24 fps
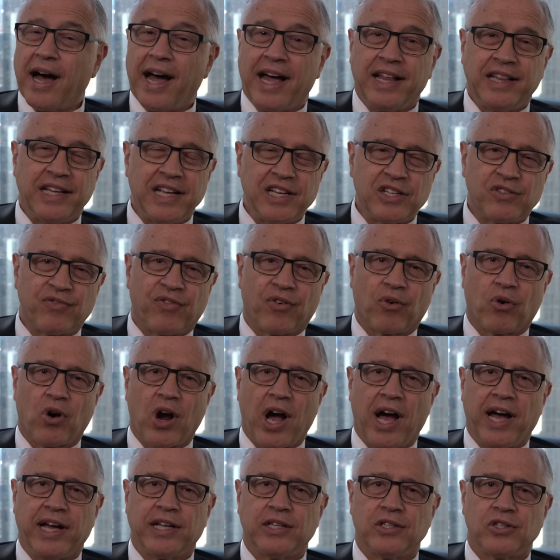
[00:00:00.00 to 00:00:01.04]
And these
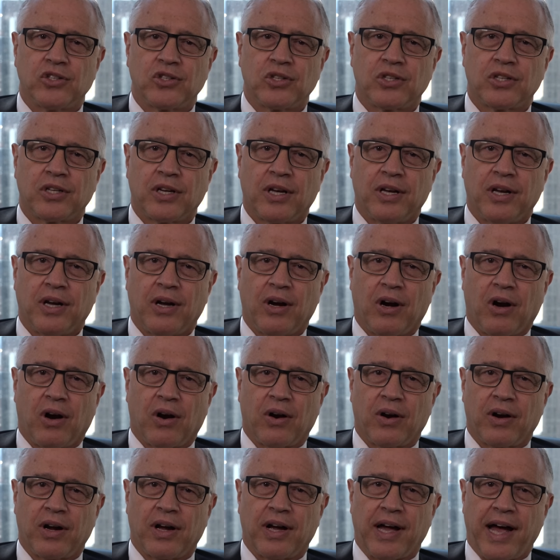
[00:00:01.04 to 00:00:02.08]
varieties
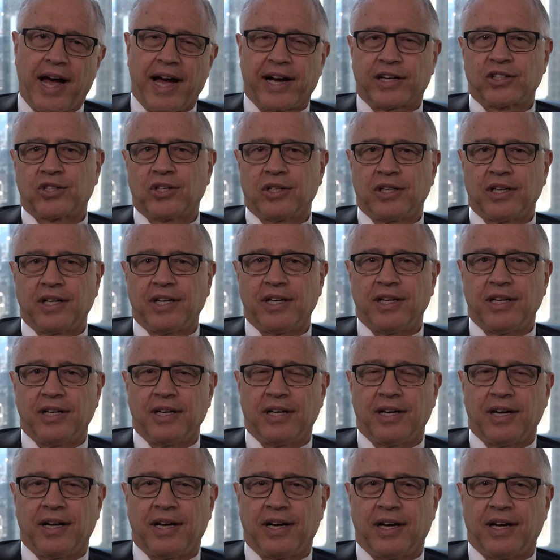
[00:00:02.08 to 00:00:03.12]
are actually
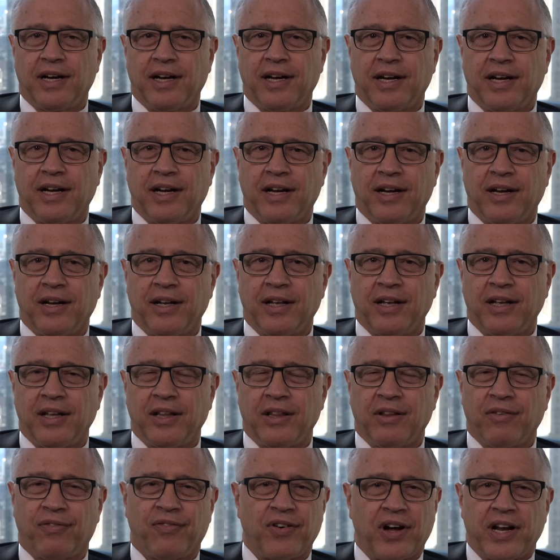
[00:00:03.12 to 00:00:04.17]

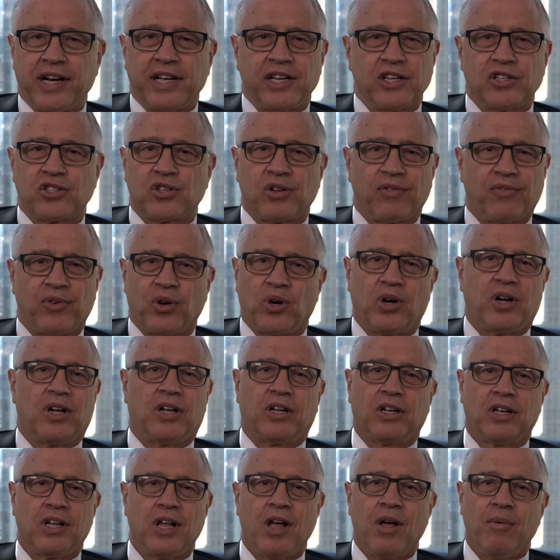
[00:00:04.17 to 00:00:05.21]
the funniest of
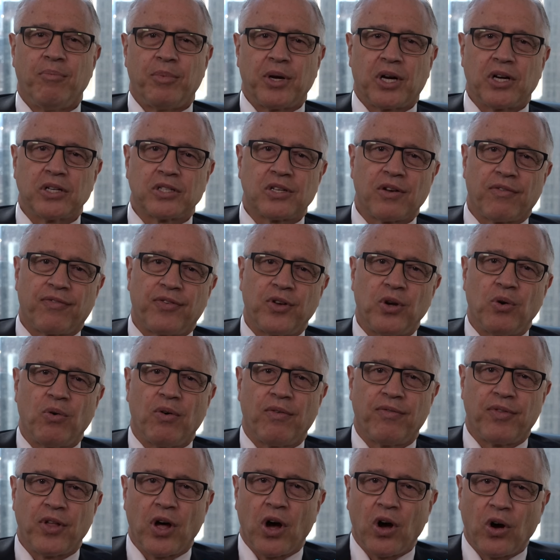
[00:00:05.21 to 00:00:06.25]
all, because a few
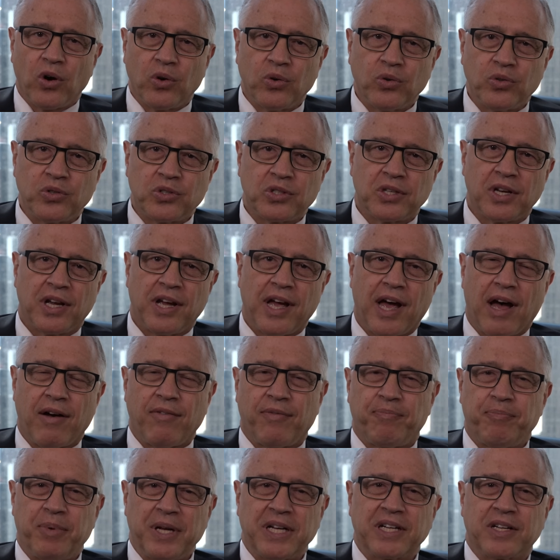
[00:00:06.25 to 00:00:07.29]
of those
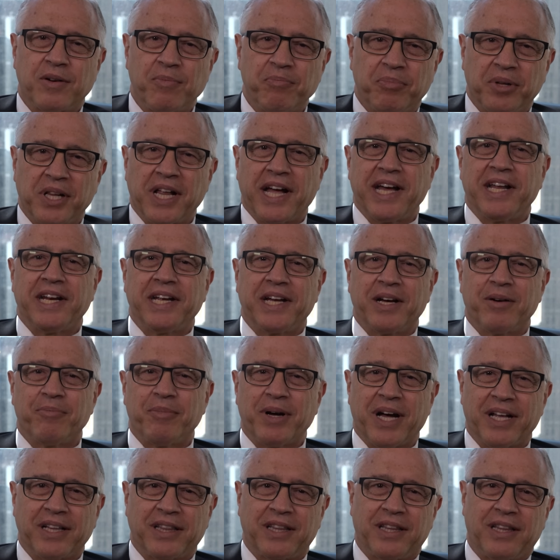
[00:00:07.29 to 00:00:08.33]
have been complaining
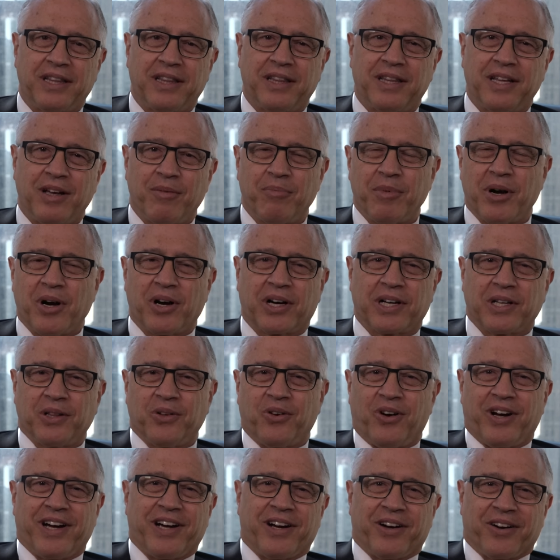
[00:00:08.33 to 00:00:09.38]
about the American
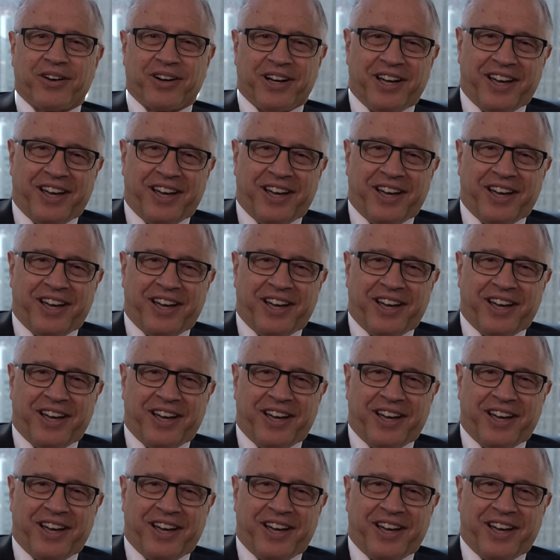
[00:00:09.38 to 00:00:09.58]
Lawyer.